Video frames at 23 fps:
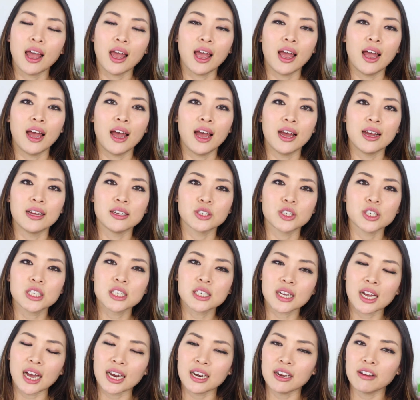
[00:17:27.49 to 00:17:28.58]
And
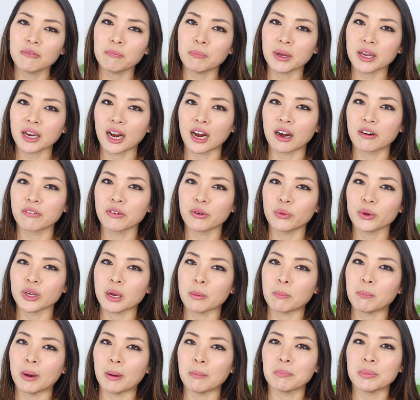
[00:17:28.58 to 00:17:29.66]
just kind of be careful when
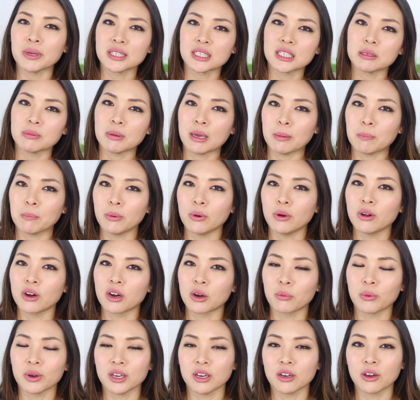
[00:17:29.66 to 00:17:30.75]
you bump into people
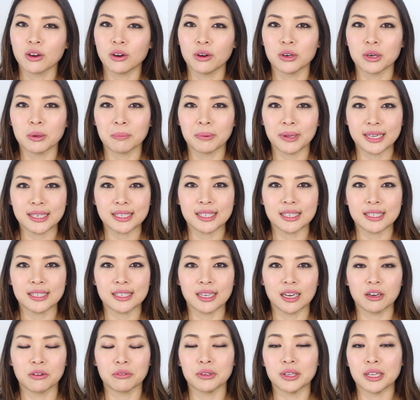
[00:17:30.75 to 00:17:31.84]
or when you go to places
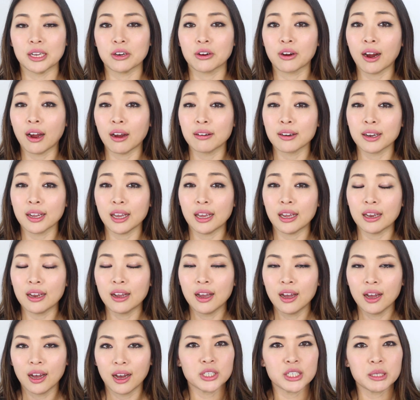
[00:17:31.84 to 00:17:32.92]
that are really crowded.
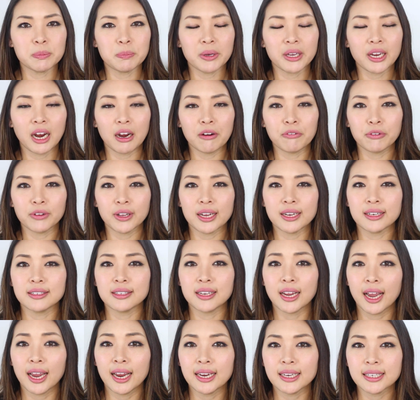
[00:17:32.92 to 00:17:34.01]
Just be careful at
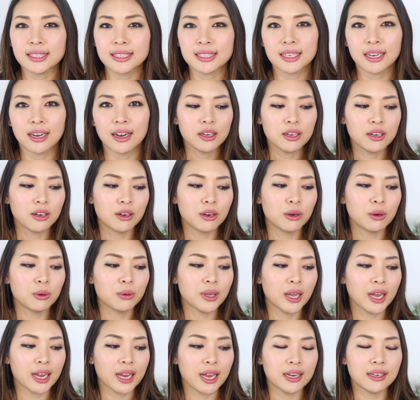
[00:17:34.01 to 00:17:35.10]
night. You know,
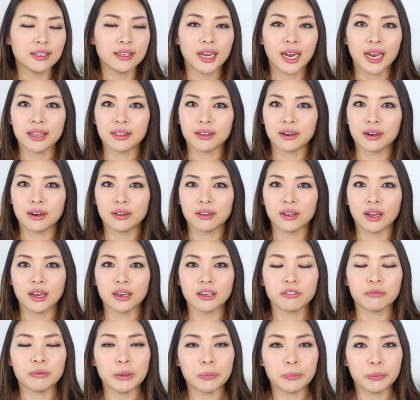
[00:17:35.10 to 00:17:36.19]
like at night, there are a lot
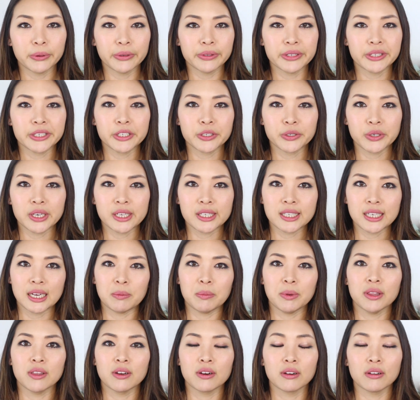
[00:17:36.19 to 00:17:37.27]
of people in the streets. I
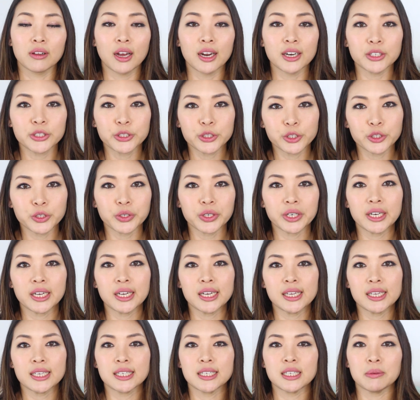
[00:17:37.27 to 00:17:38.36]
mean, there are a lot of
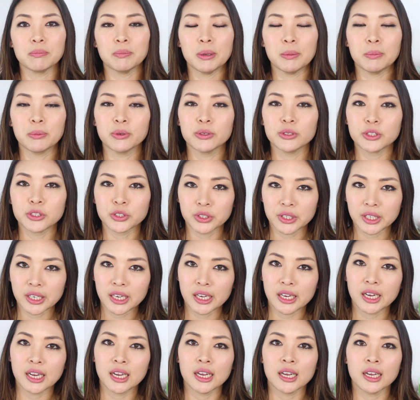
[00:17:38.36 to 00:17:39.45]
tourists and people who
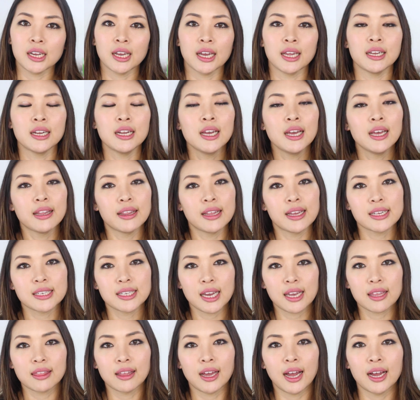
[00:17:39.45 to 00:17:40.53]
drink and things
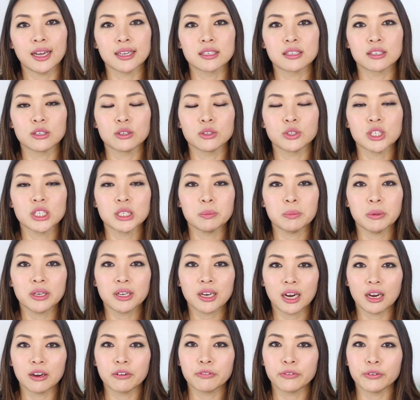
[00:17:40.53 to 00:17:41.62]
like that. So just be
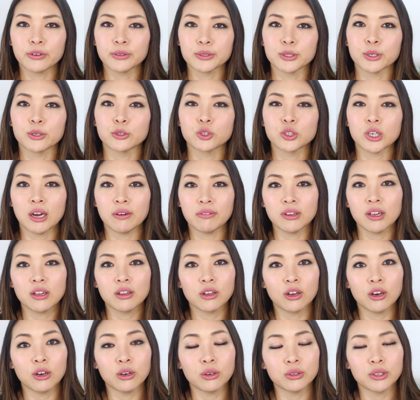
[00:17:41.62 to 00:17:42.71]
careful. Don't travel
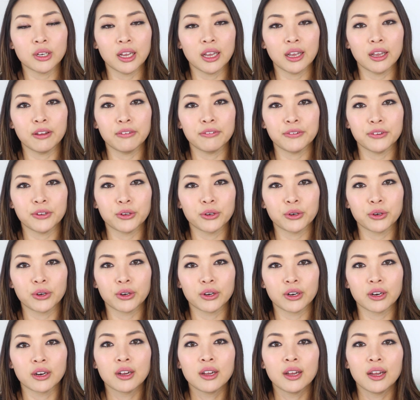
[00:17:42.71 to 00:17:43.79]
alone if
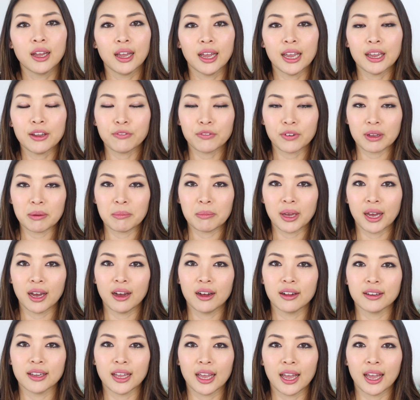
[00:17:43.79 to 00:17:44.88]
you're a
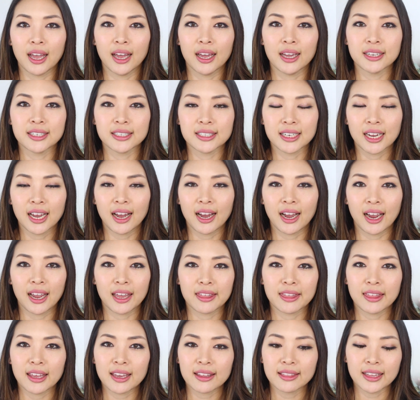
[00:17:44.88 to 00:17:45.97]
female. And yeah, I
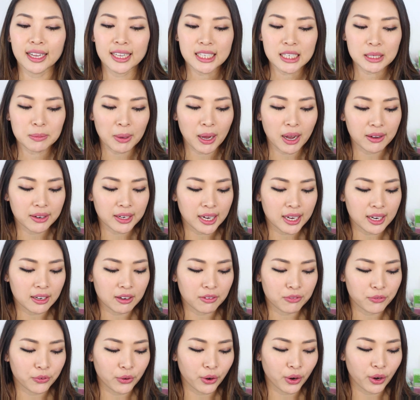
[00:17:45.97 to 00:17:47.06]
think that's about
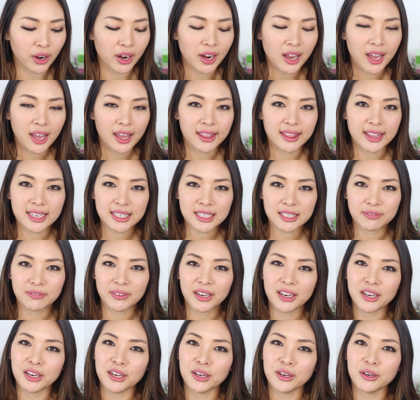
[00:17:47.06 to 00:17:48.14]
it for this
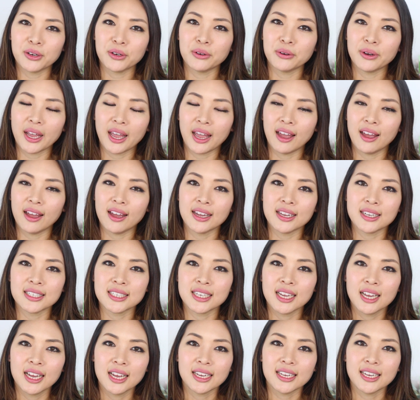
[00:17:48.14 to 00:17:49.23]
video. And
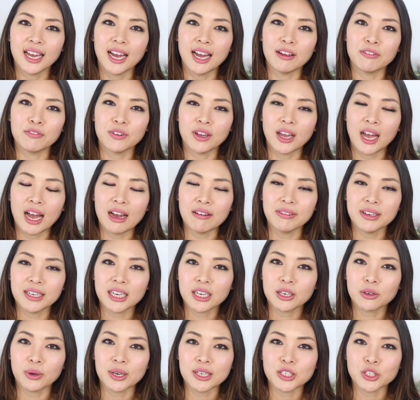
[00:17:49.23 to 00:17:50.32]
yeah, if you have
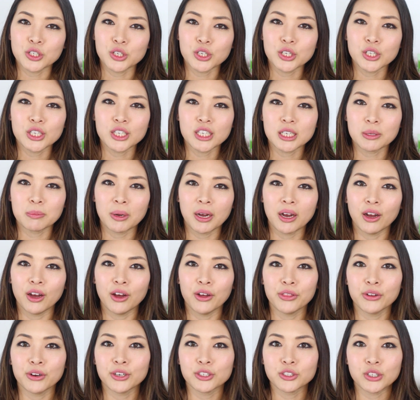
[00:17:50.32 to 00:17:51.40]
any questions about
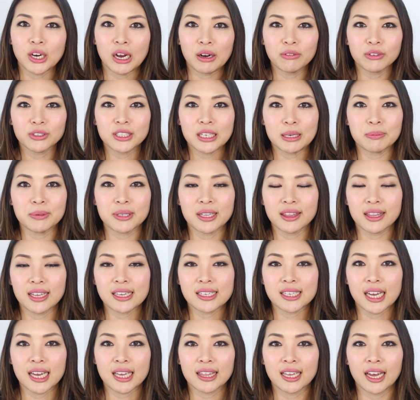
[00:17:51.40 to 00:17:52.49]
other travel tips and
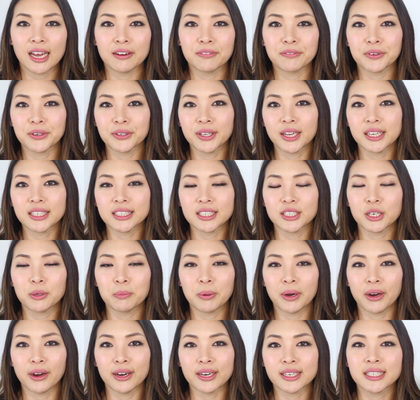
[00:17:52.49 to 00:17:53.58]
things like that for London or
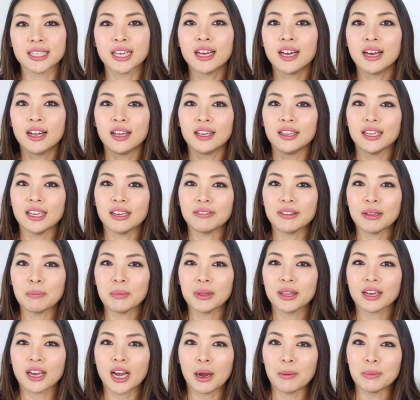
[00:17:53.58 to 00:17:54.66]
Paris, leave them
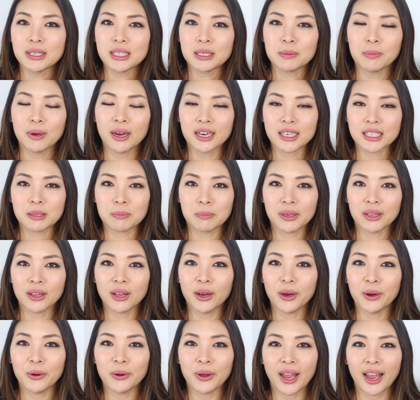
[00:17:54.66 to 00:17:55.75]
in the comments box
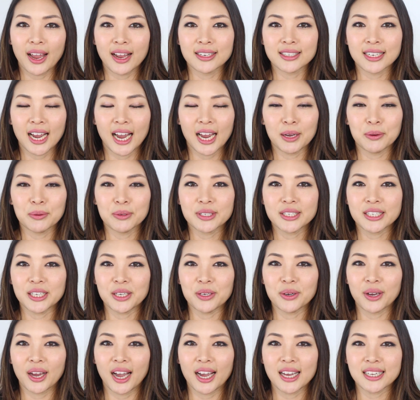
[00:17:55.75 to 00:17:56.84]
below, and I will see
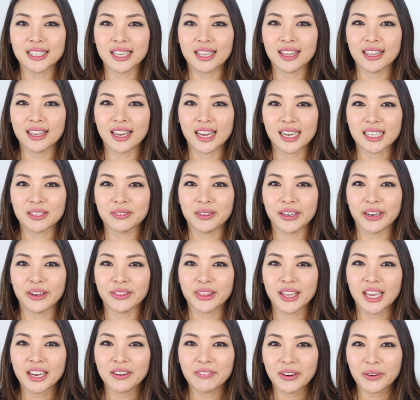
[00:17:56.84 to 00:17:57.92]
you guys in the next video.
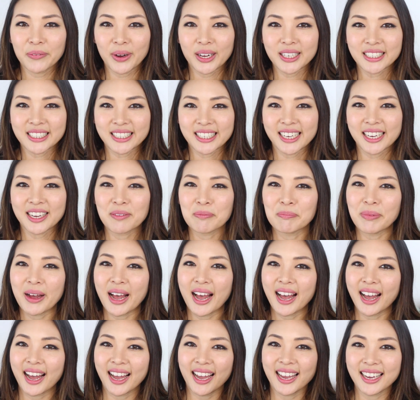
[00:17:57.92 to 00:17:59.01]
Thank you for watching.
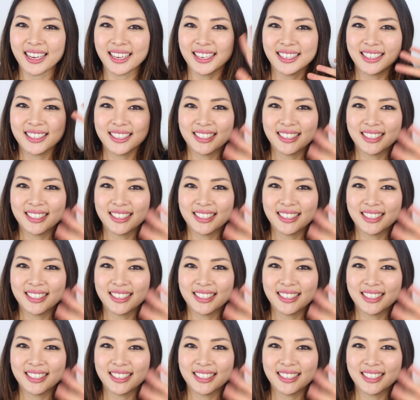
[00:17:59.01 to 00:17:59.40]
Bye.